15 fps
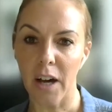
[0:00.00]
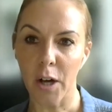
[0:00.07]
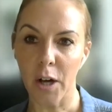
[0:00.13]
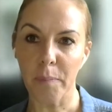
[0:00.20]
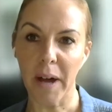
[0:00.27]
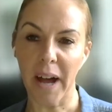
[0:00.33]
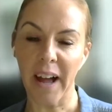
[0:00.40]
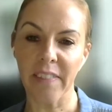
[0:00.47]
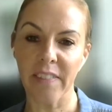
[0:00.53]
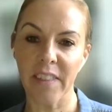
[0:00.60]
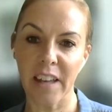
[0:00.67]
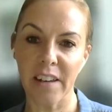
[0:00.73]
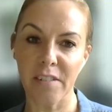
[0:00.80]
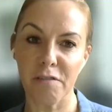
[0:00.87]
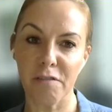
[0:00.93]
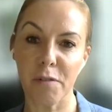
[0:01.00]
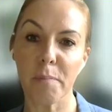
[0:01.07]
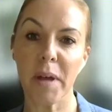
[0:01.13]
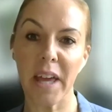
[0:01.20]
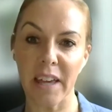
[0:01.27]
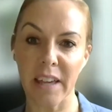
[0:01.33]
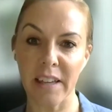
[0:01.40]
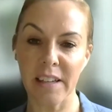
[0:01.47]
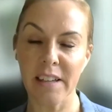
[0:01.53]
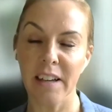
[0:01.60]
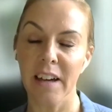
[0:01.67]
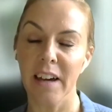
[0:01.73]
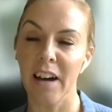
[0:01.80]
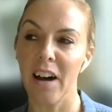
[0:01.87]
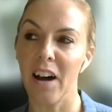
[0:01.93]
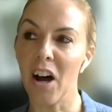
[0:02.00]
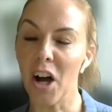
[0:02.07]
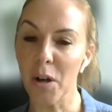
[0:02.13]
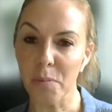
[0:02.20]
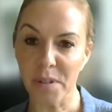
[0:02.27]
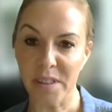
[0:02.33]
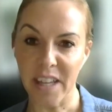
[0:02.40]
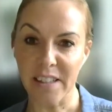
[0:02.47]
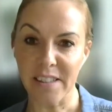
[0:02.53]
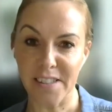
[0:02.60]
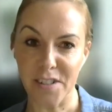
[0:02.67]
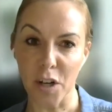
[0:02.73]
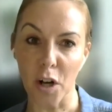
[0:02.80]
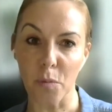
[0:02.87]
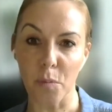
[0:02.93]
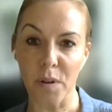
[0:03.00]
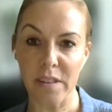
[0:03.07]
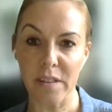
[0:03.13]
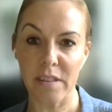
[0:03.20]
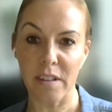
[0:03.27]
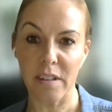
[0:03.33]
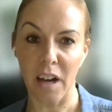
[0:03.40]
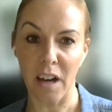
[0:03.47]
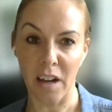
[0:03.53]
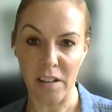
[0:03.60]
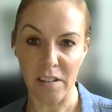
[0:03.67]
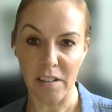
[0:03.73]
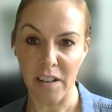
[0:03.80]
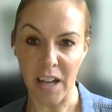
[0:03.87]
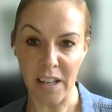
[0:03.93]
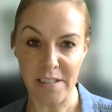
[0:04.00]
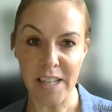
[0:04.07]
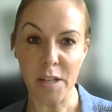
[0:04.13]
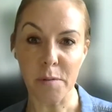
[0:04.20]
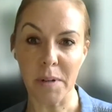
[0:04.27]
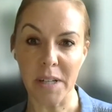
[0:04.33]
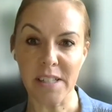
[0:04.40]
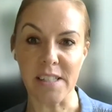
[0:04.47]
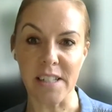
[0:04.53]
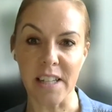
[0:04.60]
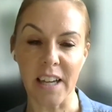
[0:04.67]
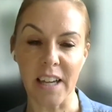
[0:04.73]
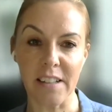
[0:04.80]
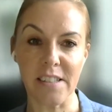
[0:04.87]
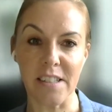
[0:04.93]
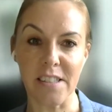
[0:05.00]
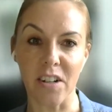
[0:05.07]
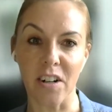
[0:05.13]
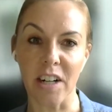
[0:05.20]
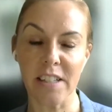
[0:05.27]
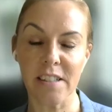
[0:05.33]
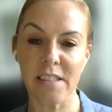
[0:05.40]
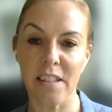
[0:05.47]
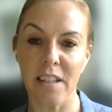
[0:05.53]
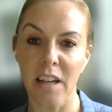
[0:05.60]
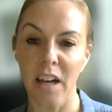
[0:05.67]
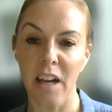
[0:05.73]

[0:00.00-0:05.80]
And then for me, I would then start with a deep listening exercise.